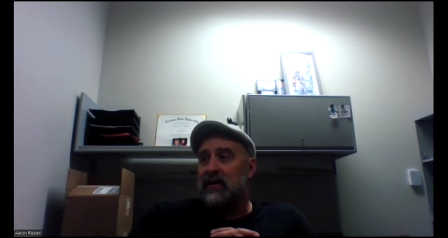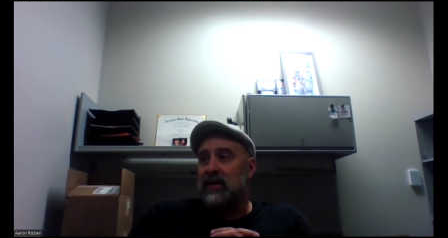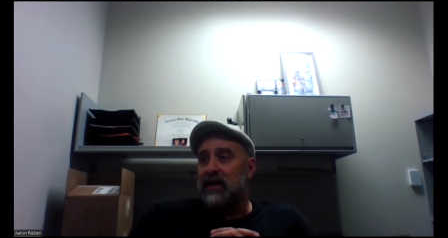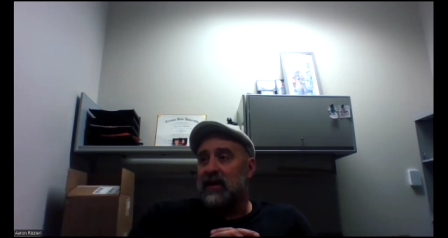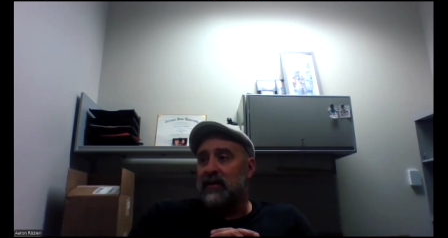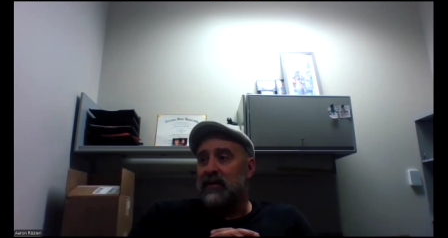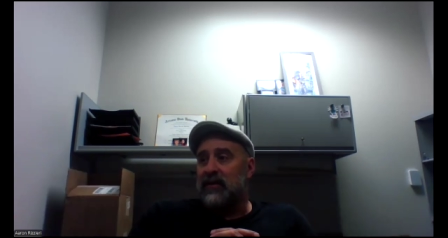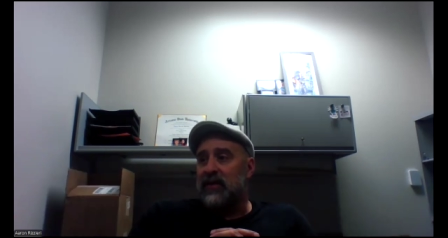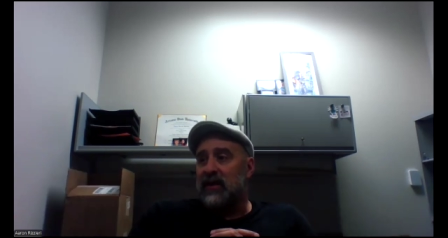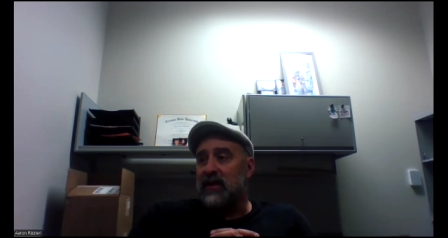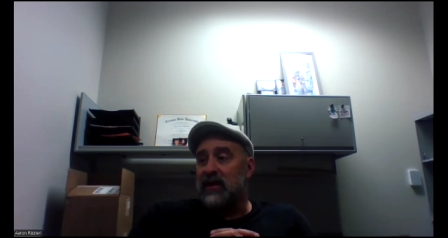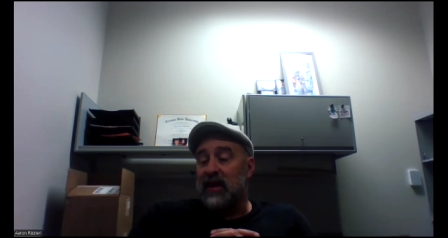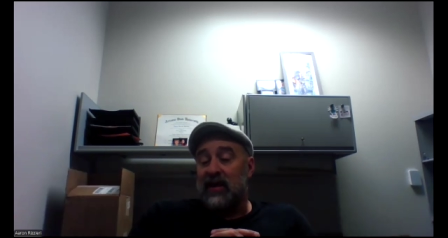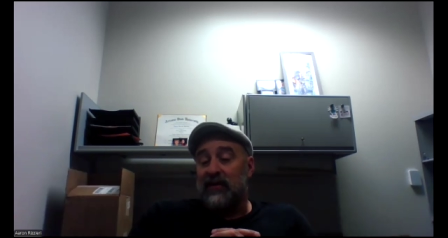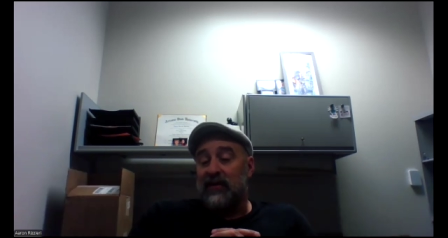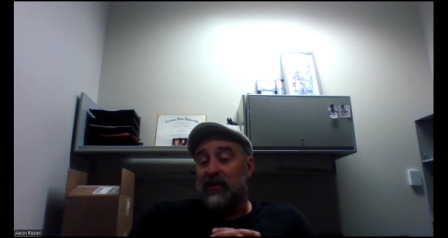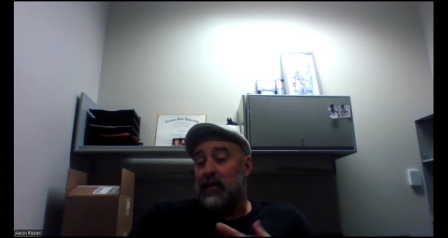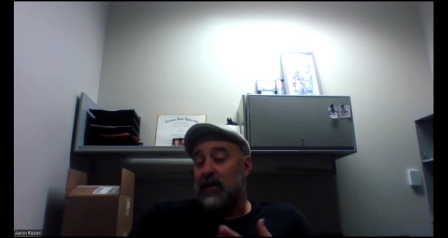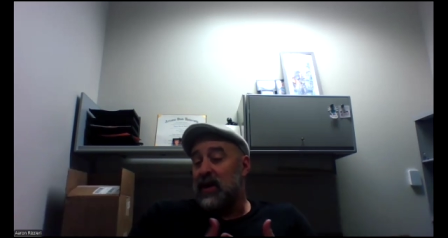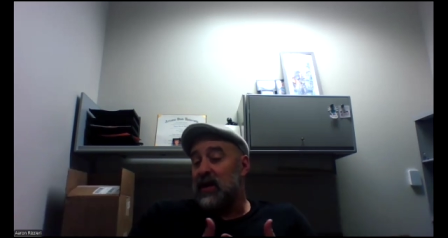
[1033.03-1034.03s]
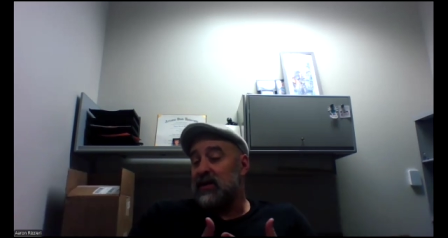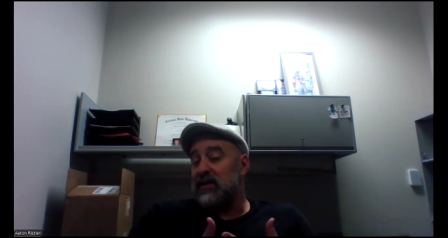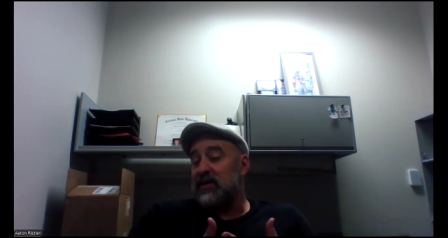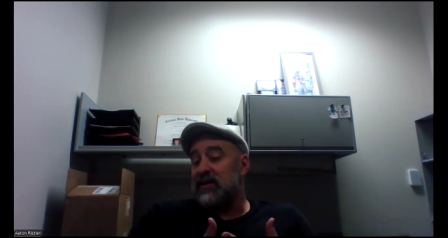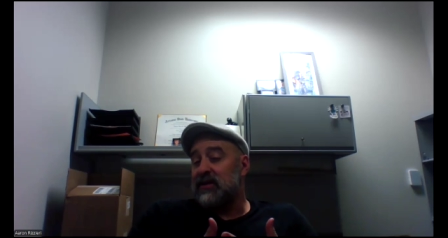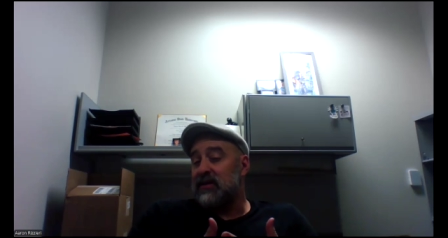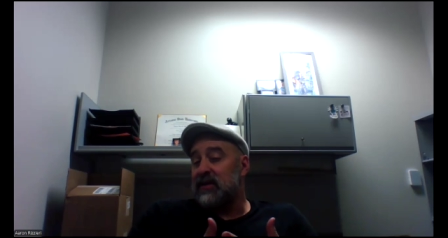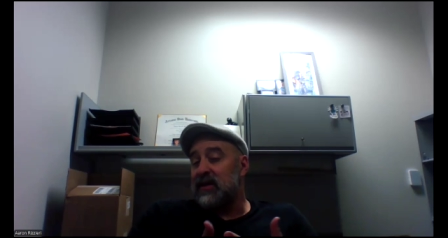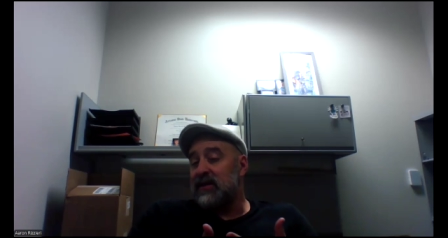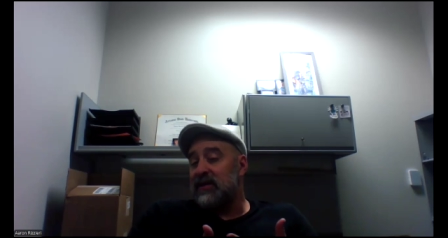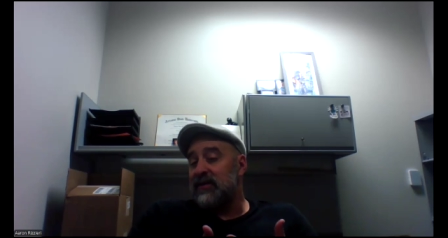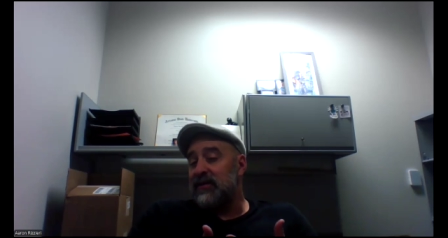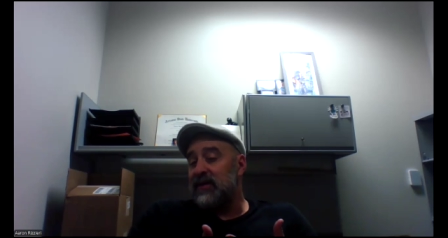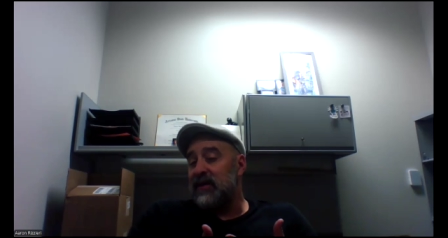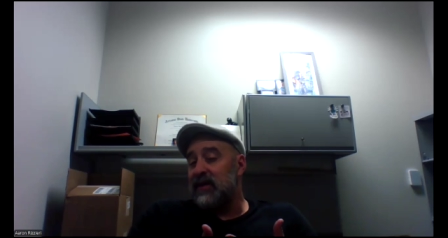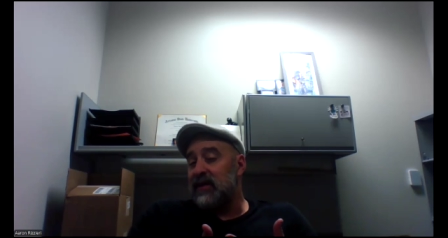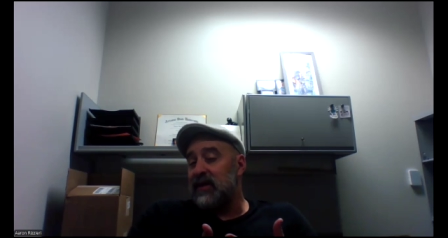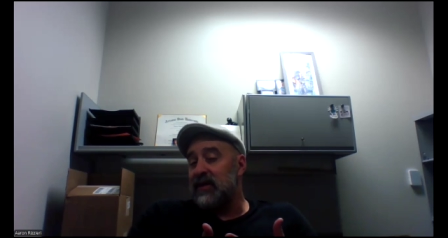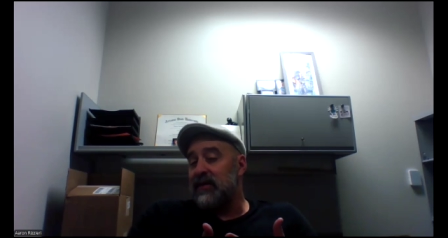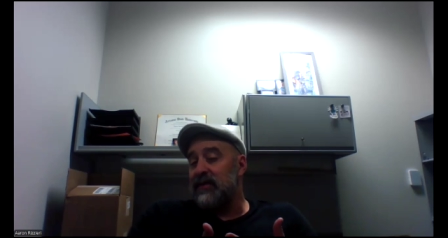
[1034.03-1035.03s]
I'd be kind of a monster not to
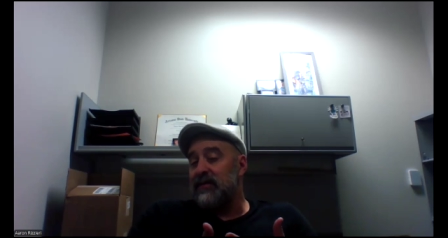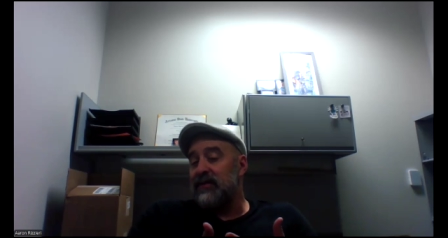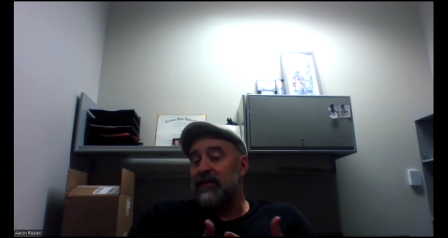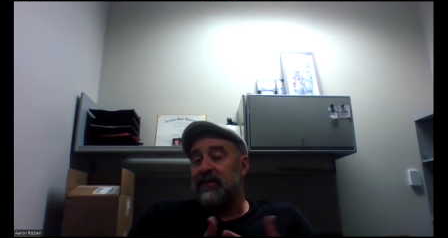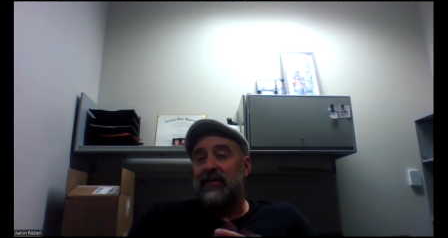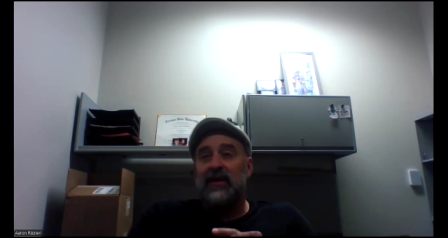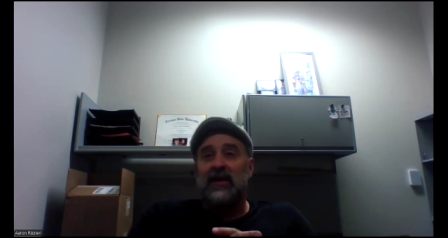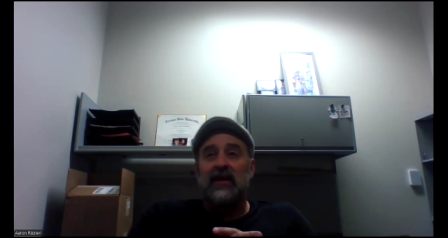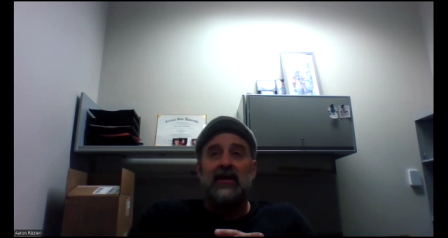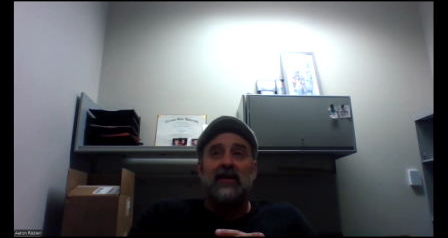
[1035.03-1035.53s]
feed them.